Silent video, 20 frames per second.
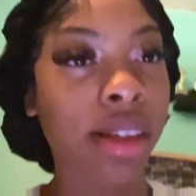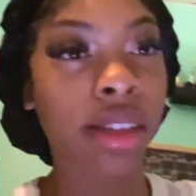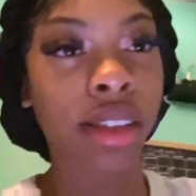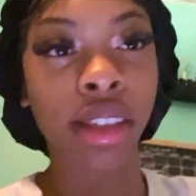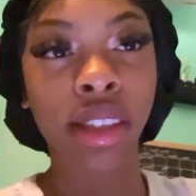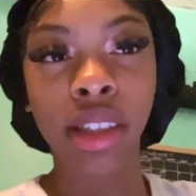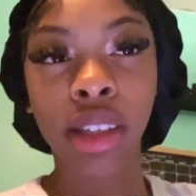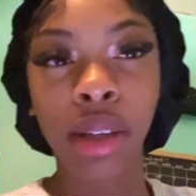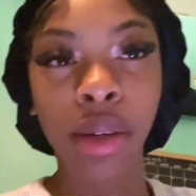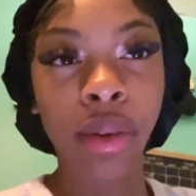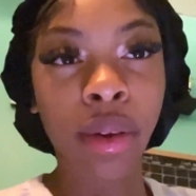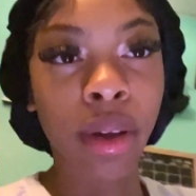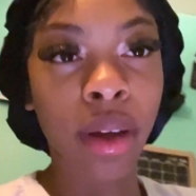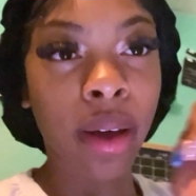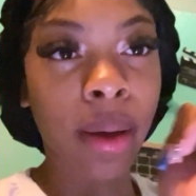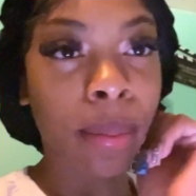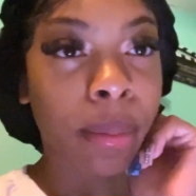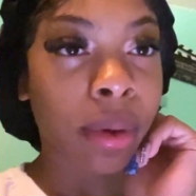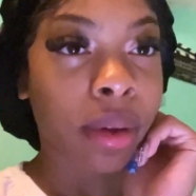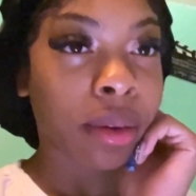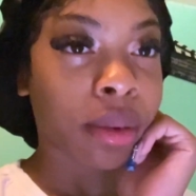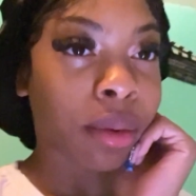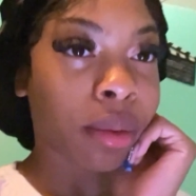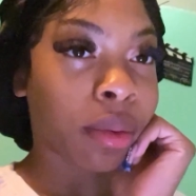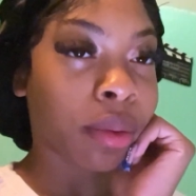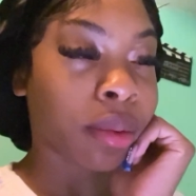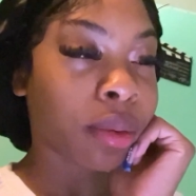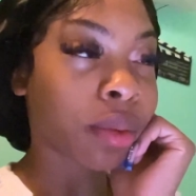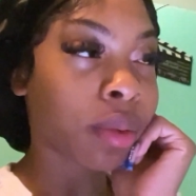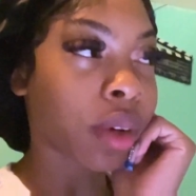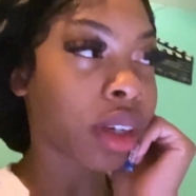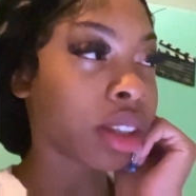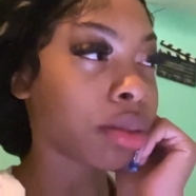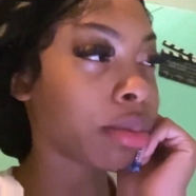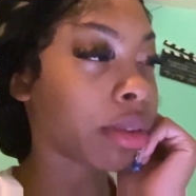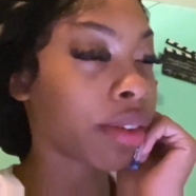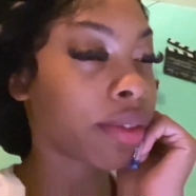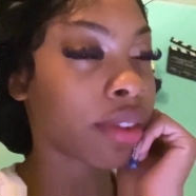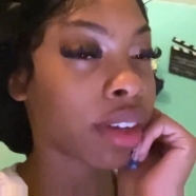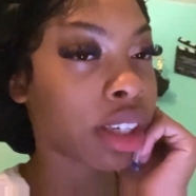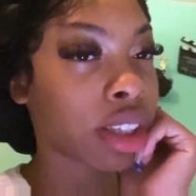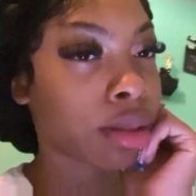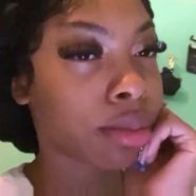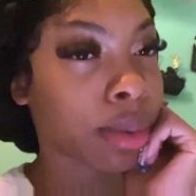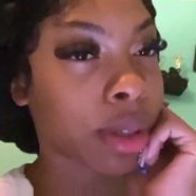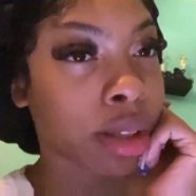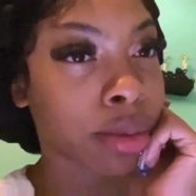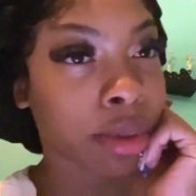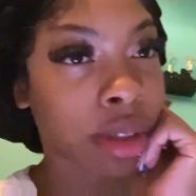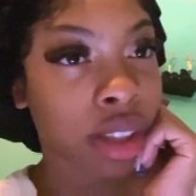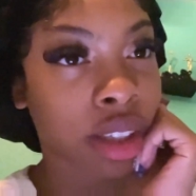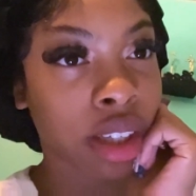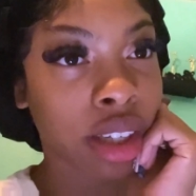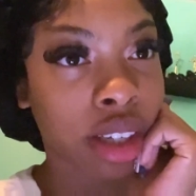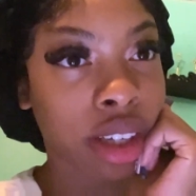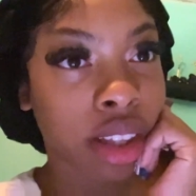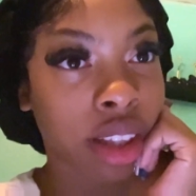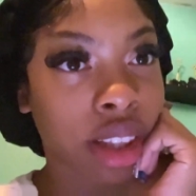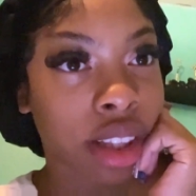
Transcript: So I'm gonna wash my face, brush my teeth,